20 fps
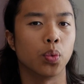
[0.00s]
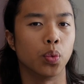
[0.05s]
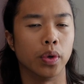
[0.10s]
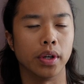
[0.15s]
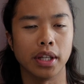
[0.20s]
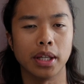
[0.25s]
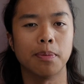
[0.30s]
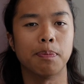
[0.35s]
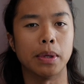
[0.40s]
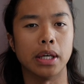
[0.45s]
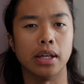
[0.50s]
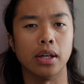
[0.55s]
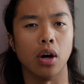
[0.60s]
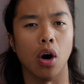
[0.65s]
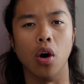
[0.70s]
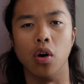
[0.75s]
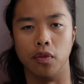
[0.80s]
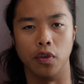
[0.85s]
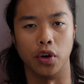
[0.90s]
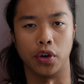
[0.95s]
really be
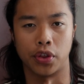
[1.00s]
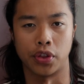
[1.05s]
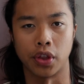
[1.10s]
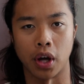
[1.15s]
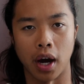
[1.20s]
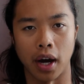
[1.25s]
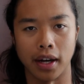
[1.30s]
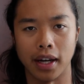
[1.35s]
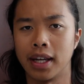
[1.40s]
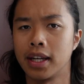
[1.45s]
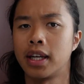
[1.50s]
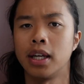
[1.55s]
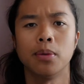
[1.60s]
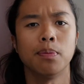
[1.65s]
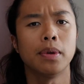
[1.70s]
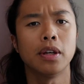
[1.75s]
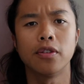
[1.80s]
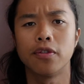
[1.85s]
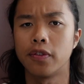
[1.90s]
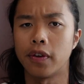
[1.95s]
overthought. It can
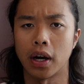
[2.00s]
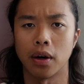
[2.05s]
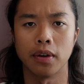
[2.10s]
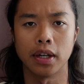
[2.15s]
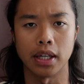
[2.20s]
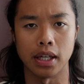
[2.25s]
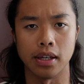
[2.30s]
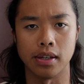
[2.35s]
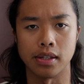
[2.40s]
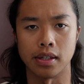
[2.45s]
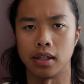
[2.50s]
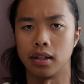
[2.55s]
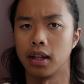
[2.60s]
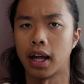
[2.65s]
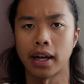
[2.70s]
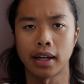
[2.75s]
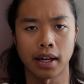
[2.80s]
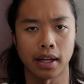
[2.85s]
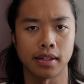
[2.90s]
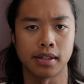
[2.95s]
be very easy.
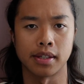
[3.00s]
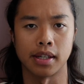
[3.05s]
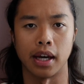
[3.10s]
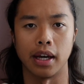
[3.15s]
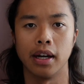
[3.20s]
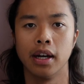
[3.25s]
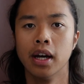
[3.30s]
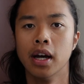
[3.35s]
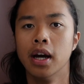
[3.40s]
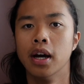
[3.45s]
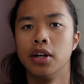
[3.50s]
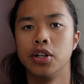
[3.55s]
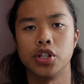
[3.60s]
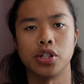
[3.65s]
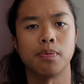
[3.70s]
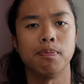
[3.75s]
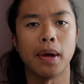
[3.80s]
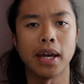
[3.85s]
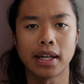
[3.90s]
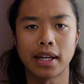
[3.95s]
Like I said,
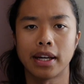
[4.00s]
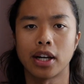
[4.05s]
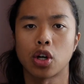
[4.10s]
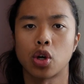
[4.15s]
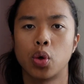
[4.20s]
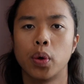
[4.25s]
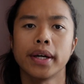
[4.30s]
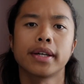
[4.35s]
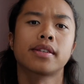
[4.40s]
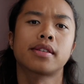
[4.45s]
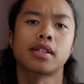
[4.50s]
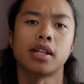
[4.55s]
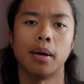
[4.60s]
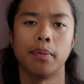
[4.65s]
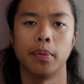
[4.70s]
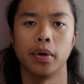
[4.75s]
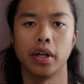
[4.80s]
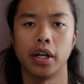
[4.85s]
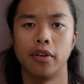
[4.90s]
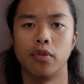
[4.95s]
just make it a quick
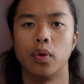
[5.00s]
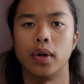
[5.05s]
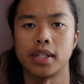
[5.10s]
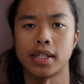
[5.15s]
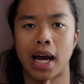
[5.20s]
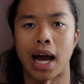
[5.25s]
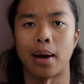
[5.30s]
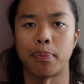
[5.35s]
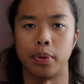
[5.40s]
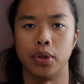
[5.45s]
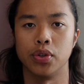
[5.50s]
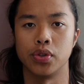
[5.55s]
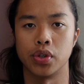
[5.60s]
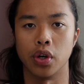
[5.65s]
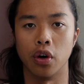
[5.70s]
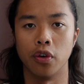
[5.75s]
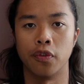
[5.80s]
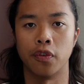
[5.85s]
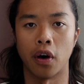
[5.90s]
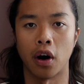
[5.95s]
summary of what's happened
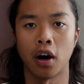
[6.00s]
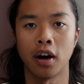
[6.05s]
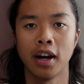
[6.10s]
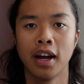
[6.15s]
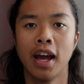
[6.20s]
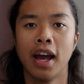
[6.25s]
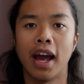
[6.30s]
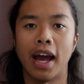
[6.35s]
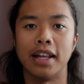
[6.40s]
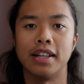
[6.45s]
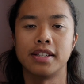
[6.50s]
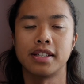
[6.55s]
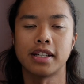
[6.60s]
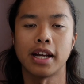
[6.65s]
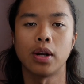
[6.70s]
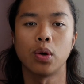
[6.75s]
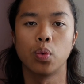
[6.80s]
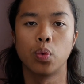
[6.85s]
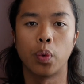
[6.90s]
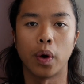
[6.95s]
so far and
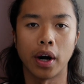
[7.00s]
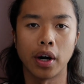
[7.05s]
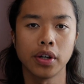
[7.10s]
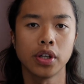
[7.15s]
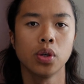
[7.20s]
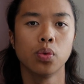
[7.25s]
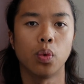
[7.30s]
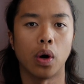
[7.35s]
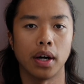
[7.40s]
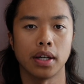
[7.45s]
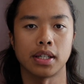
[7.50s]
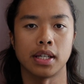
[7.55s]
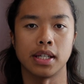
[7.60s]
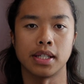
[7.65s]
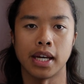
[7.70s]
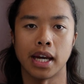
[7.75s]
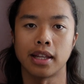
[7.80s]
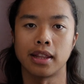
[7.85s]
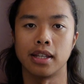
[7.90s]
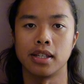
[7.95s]
state where you want to
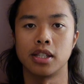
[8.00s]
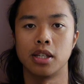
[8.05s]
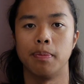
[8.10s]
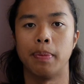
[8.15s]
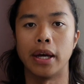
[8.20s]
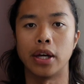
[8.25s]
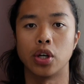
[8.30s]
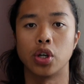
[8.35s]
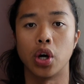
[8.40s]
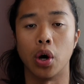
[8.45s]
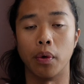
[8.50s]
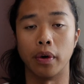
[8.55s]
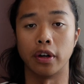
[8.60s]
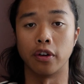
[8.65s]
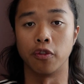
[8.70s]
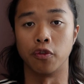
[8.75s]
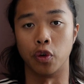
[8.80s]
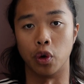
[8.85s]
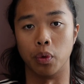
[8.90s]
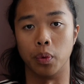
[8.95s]
take this debate going
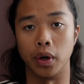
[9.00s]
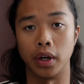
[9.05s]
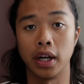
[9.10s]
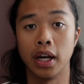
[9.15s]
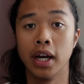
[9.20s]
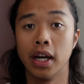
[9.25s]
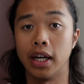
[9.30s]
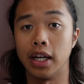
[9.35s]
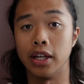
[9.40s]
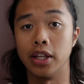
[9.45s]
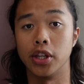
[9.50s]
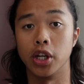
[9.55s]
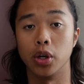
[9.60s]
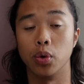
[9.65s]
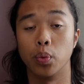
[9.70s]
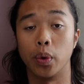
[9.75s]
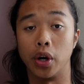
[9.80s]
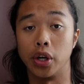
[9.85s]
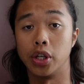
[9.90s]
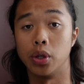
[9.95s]
forward. Either
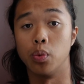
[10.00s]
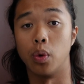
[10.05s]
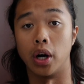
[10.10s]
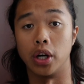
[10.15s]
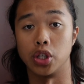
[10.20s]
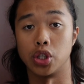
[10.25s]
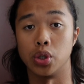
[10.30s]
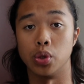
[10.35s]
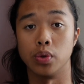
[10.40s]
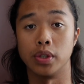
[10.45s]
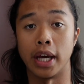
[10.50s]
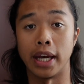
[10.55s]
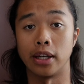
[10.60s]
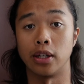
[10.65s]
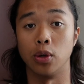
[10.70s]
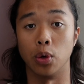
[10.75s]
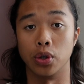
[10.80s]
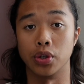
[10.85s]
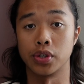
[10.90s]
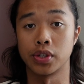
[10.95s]
where you want to
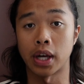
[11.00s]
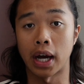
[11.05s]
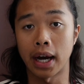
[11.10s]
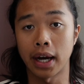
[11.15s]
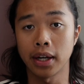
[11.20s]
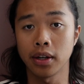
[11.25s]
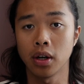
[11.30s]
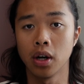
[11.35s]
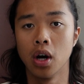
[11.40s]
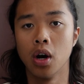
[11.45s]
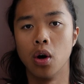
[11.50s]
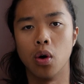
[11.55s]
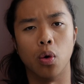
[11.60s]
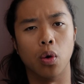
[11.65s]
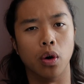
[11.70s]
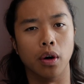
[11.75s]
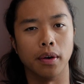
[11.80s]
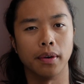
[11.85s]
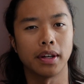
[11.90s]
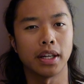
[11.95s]
take your side,
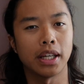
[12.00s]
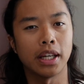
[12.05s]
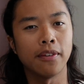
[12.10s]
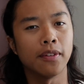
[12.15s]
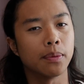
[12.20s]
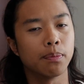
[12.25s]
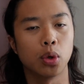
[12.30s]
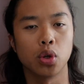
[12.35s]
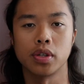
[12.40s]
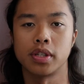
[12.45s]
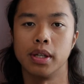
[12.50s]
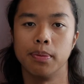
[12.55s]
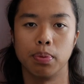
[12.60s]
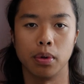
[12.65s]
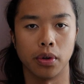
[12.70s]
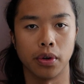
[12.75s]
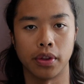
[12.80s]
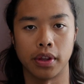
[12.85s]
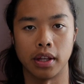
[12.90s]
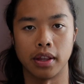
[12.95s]
or even more
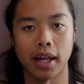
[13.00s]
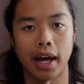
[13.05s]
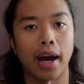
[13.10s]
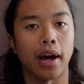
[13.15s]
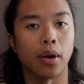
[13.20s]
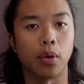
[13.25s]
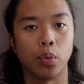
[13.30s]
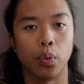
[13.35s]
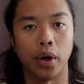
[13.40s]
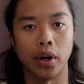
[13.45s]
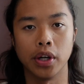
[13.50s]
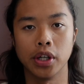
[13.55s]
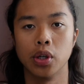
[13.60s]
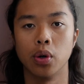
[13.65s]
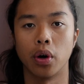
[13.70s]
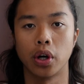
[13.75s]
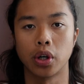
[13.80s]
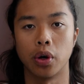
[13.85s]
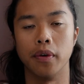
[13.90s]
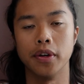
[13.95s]
simpler than that, where you
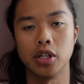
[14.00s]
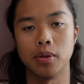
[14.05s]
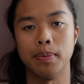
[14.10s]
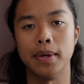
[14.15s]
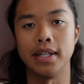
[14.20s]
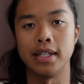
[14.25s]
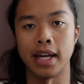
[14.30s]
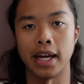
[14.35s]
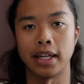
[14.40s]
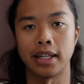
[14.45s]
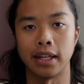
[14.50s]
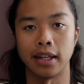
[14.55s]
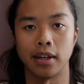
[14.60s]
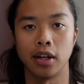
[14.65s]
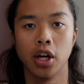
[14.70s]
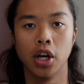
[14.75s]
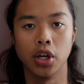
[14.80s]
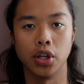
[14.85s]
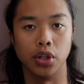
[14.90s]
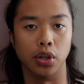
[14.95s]
are going to be
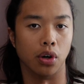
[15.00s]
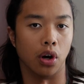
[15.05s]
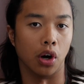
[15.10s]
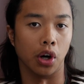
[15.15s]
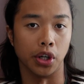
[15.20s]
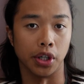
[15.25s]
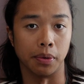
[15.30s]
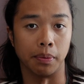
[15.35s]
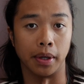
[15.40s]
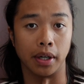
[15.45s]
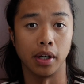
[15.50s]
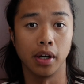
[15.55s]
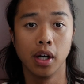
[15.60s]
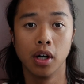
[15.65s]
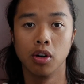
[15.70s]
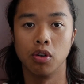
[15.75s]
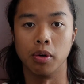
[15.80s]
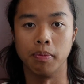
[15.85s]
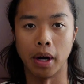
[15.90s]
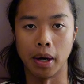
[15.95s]
taking your argument.
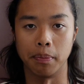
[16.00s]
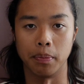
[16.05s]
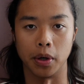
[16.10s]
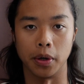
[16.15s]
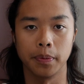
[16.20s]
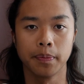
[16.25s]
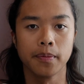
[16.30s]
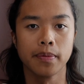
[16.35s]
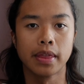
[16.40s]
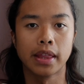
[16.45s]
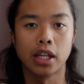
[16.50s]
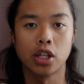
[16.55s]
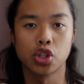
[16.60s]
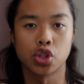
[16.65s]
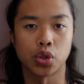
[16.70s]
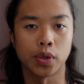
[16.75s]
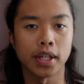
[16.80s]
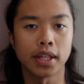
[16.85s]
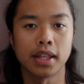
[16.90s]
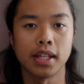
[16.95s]
Remember,
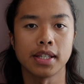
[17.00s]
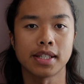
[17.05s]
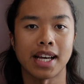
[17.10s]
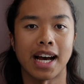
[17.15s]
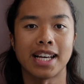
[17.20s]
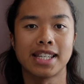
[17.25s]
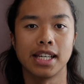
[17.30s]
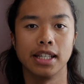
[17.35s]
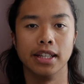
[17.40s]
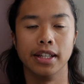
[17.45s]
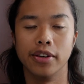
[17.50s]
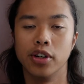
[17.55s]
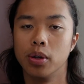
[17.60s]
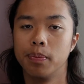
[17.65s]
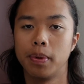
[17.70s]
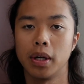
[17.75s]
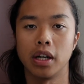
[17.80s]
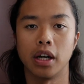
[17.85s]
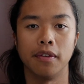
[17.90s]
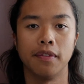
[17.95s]
treat this as a little
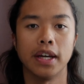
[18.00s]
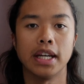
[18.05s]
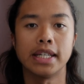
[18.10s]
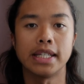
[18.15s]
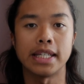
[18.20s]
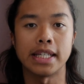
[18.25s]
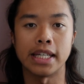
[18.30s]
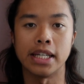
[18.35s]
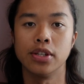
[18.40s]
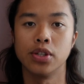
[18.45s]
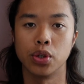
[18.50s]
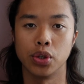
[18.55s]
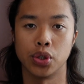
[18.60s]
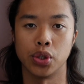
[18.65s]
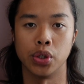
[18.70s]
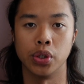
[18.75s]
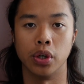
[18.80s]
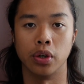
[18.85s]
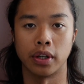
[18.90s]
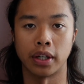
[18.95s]
bit of a teaser
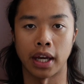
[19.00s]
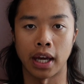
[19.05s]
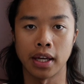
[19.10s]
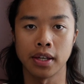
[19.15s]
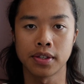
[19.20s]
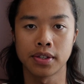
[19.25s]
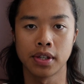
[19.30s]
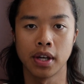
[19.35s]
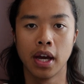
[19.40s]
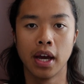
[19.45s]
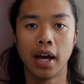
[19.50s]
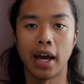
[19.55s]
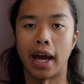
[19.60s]
to your case.